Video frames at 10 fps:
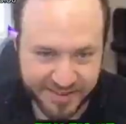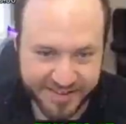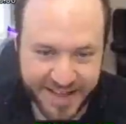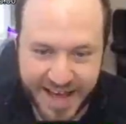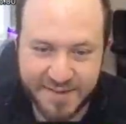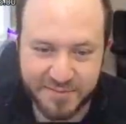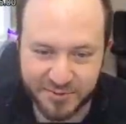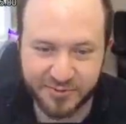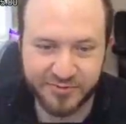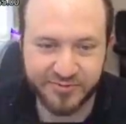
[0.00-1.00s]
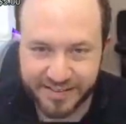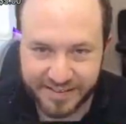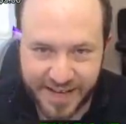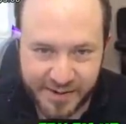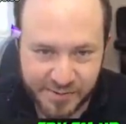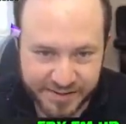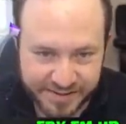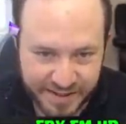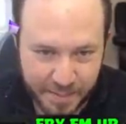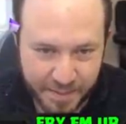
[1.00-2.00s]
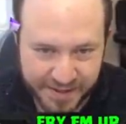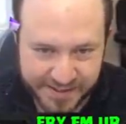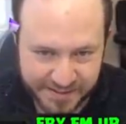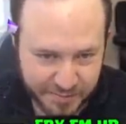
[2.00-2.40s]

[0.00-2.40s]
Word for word: because that move, that was the best